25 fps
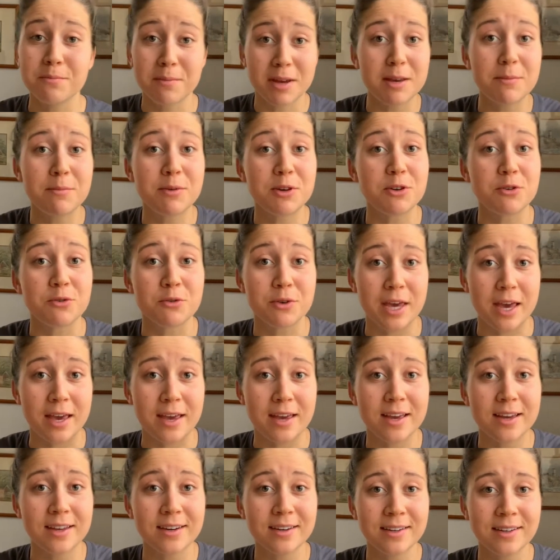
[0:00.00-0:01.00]
Maybe you
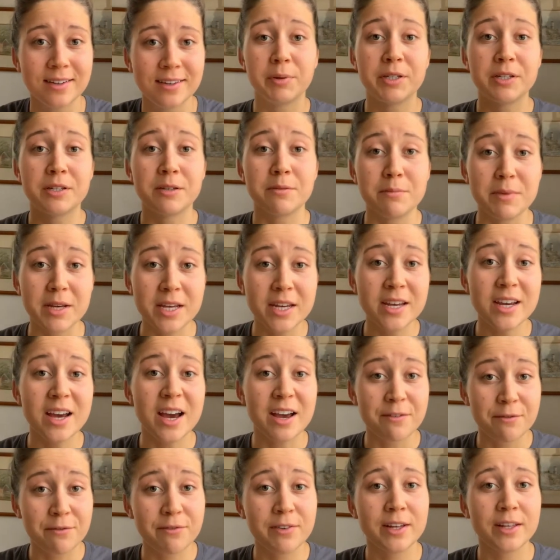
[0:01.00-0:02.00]
can, but to me,
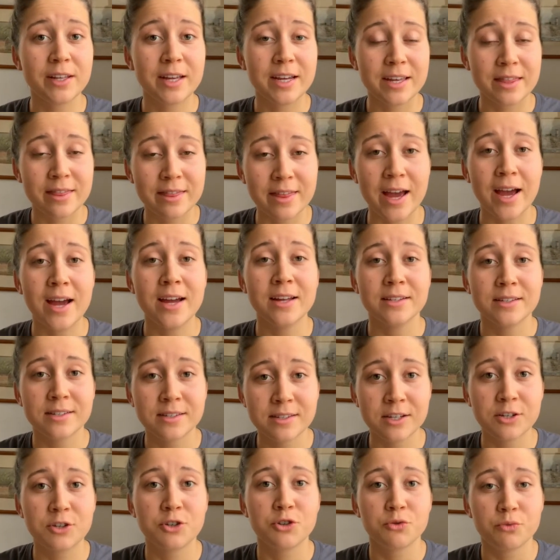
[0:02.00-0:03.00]
I feel like that
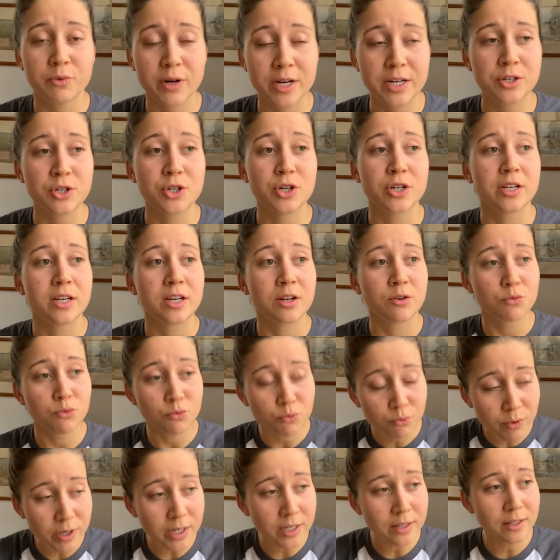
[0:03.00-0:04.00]
situation
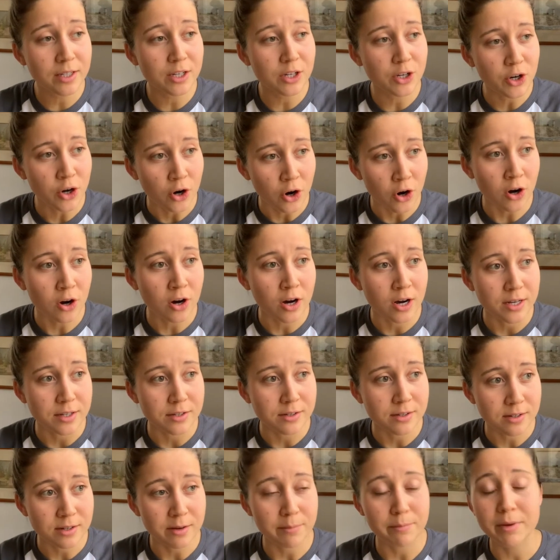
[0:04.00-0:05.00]
can really
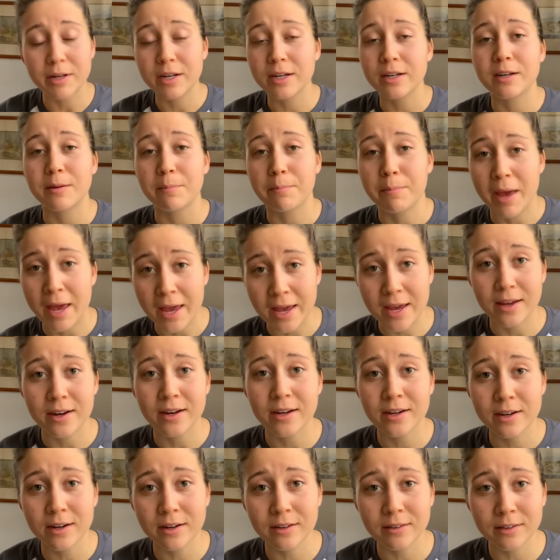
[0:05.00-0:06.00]
cause somebody to
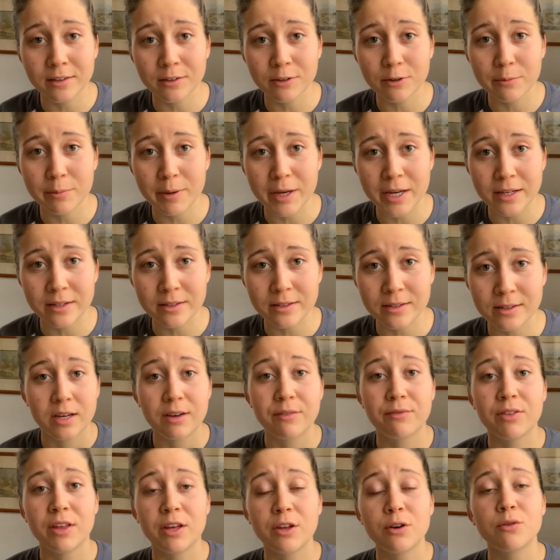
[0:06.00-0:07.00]
panic a little bit
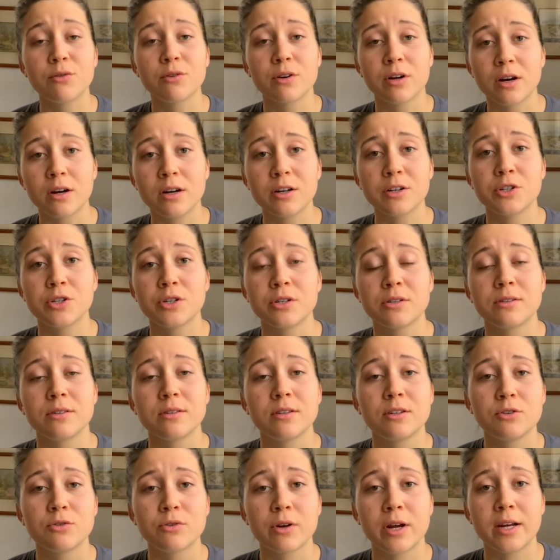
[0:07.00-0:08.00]
if they don't
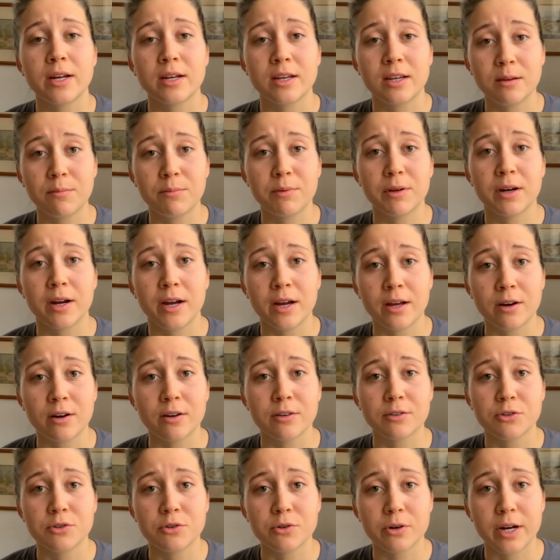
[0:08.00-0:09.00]
consciously try to keep their head
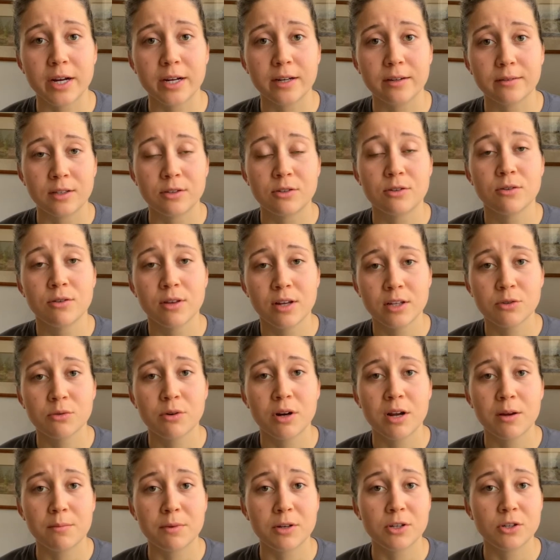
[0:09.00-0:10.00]
on straight. And so that's what
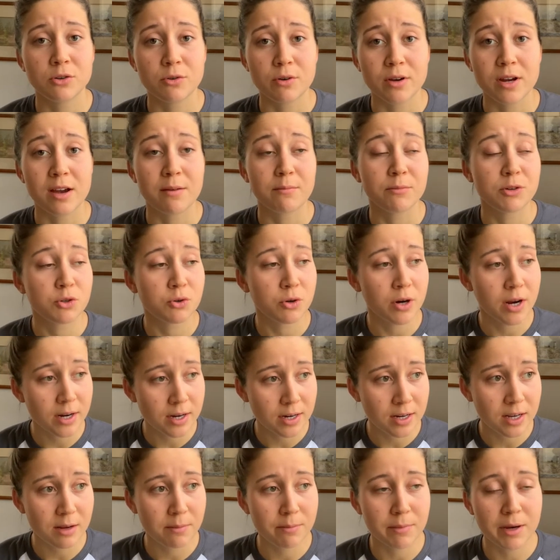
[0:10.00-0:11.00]
I've been doing. I've been
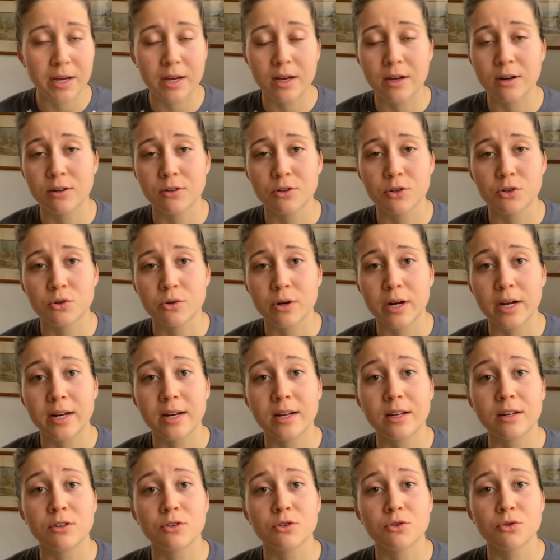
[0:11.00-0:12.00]
trying to keep my head on straight
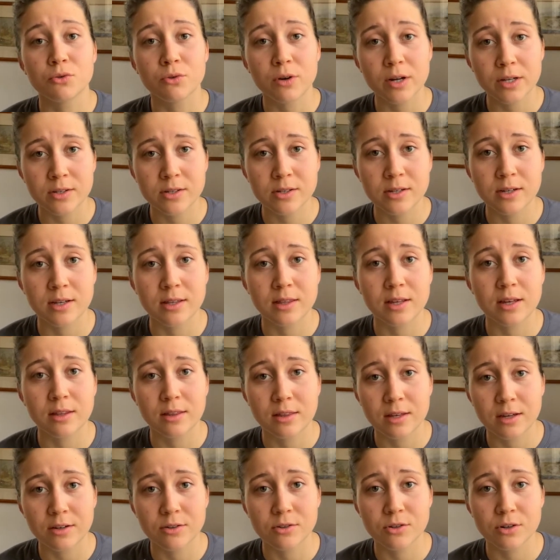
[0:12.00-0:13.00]
and trusting that
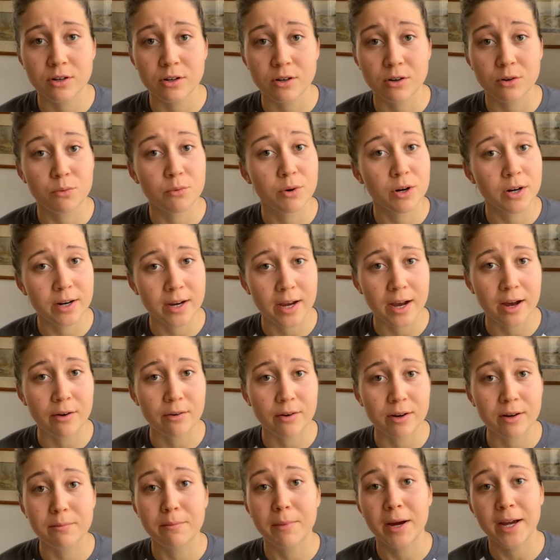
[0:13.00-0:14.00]
things are going to work
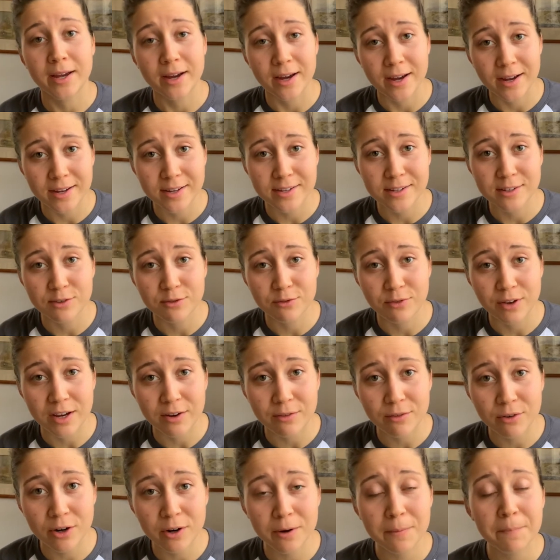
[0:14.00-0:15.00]
out in my highest
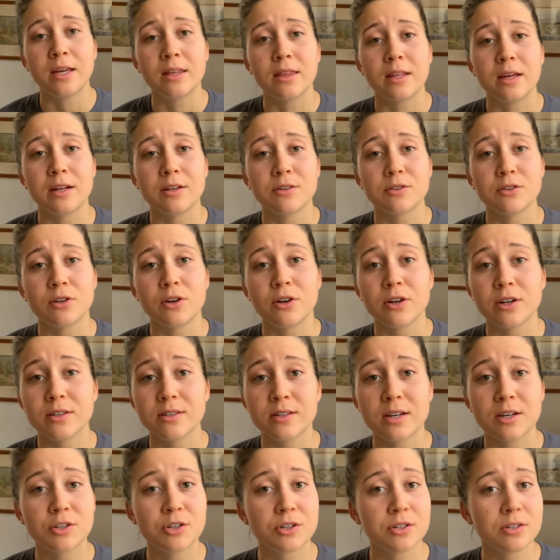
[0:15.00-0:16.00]
favor, and that as long as
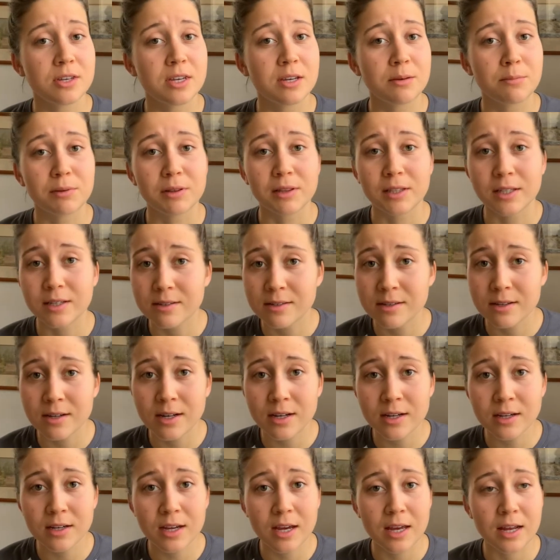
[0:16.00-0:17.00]
I just keep
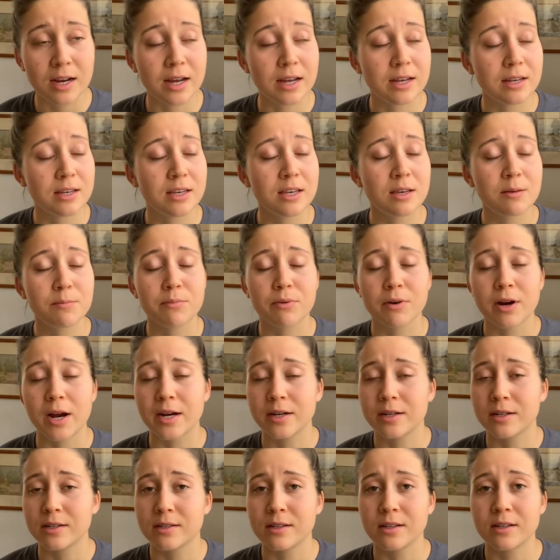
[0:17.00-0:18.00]
listening and I keep
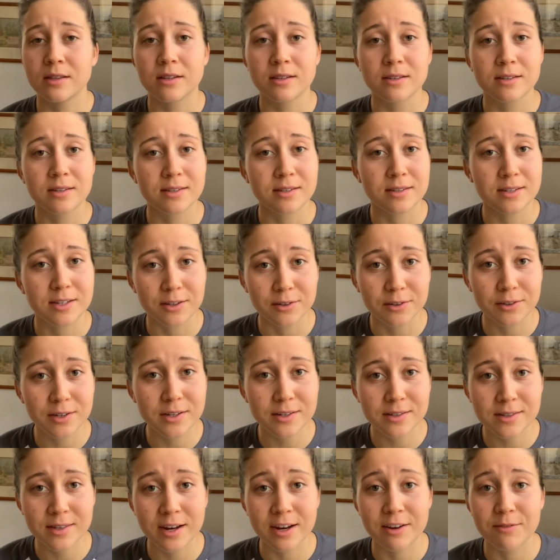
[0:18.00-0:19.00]
practicing this
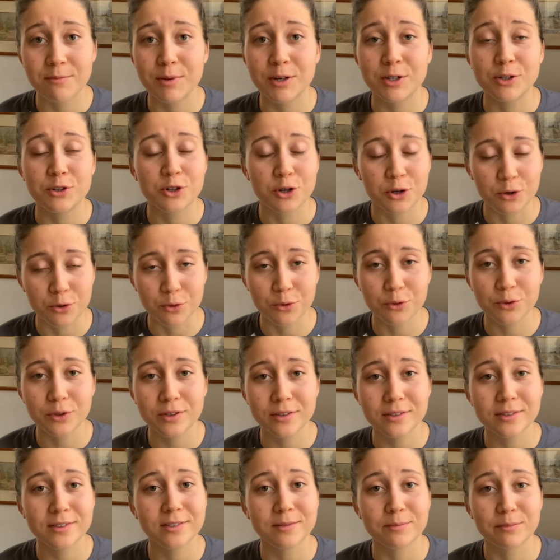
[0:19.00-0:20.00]
stillness that I've been
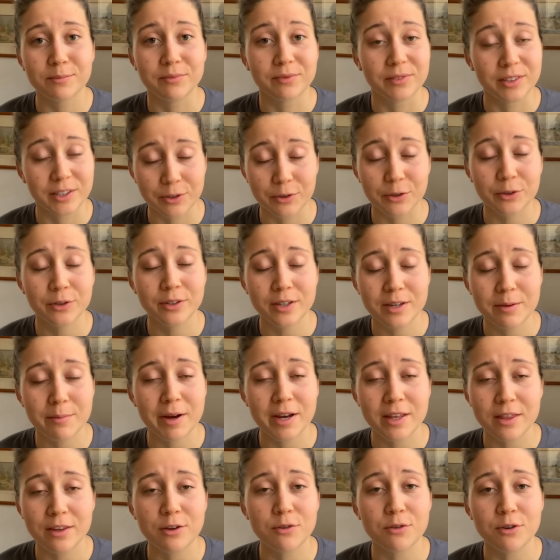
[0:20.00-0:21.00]
told literally
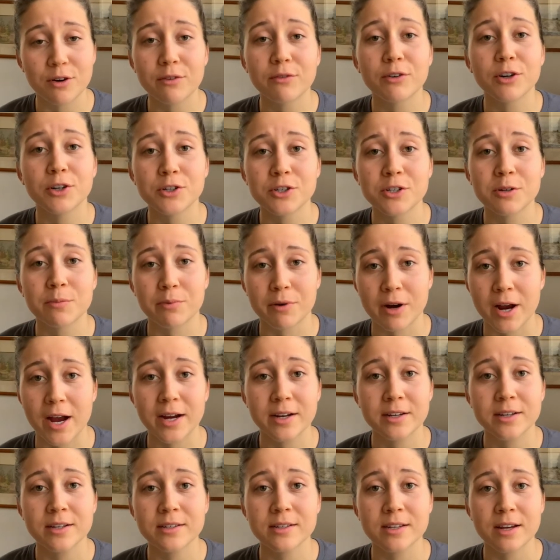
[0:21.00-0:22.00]
by the universe to
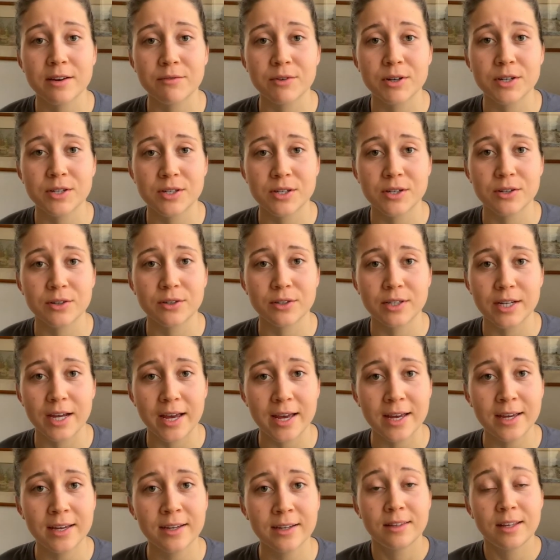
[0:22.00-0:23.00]
practice every single
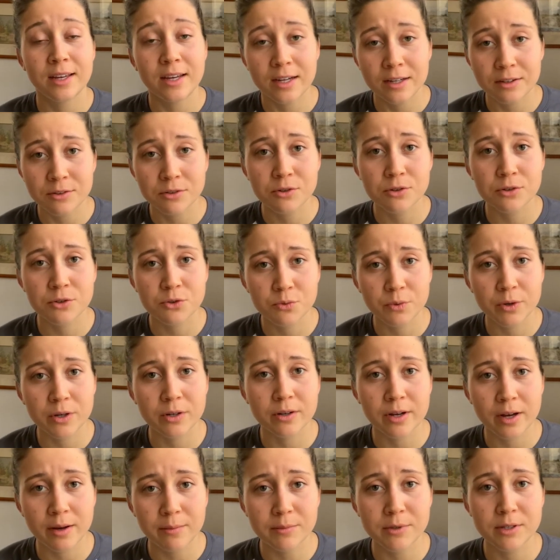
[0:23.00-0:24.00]
day, the answers will
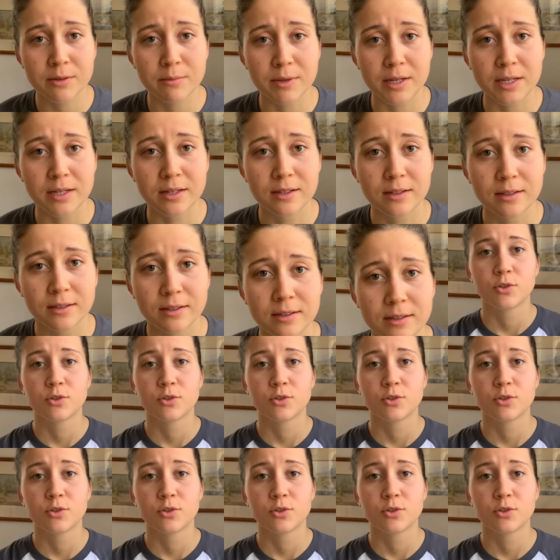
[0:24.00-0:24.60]
come to me.